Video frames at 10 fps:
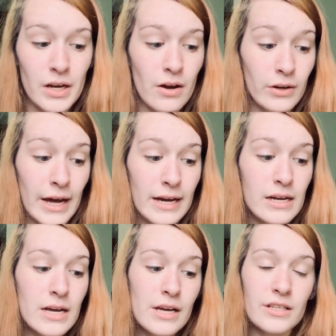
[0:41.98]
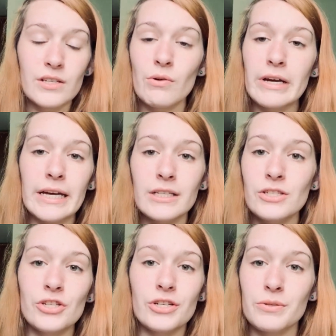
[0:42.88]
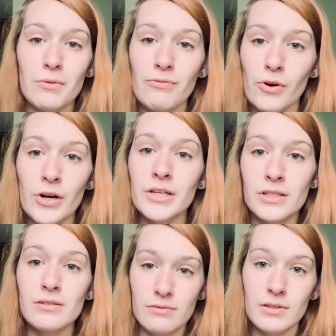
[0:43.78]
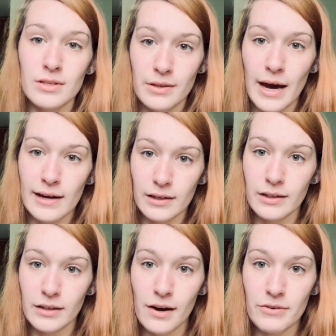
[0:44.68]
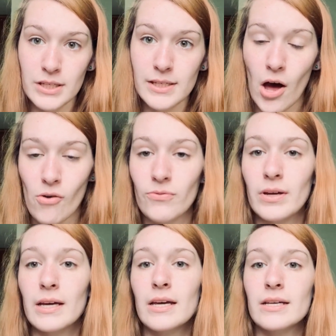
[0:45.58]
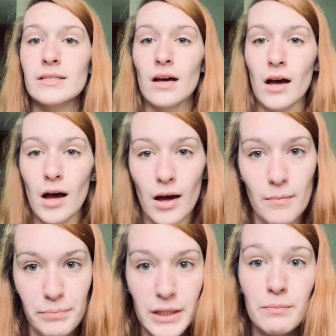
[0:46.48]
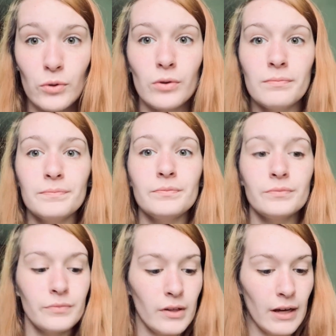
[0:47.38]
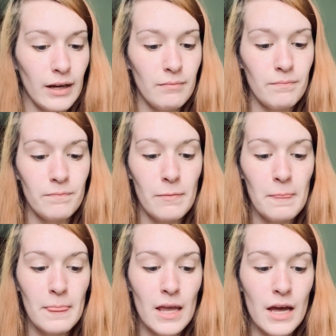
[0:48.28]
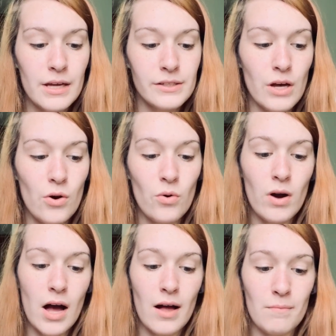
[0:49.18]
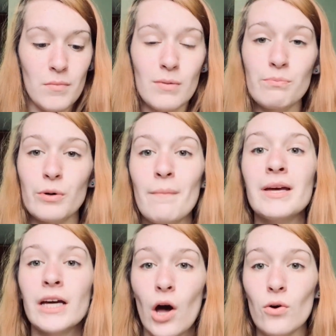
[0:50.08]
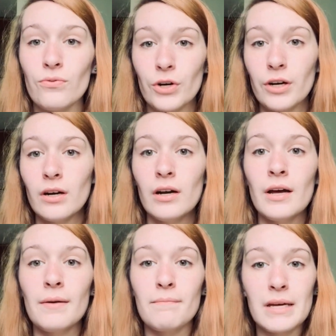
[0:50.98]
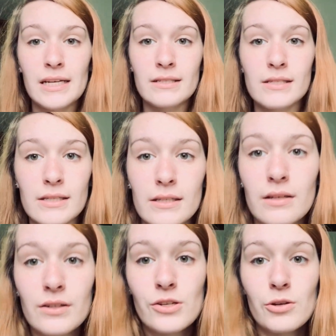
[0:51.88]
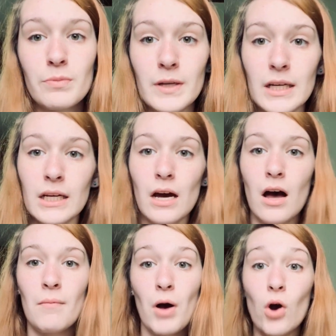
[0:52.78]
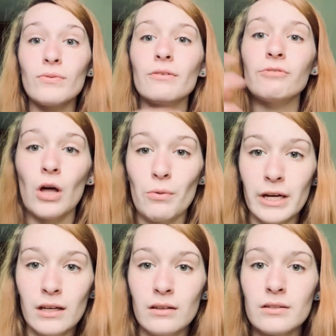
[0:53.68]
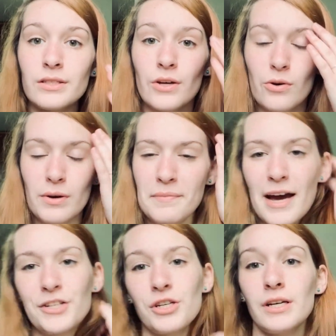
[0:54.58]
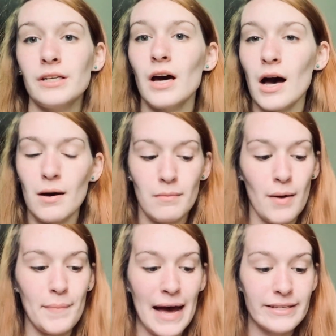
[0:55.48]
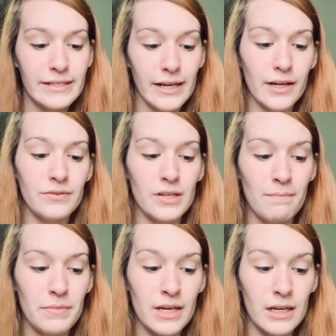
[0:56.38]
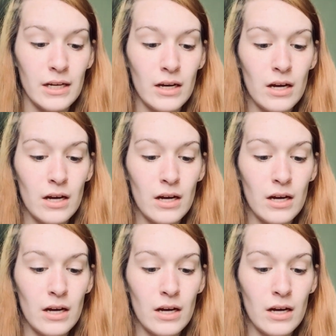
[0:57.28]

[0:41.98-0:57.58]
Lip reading: okay? So it's just referring to that in and of itself, is people, okay? So brimming over means to be overflowing. So imagine a basket of something,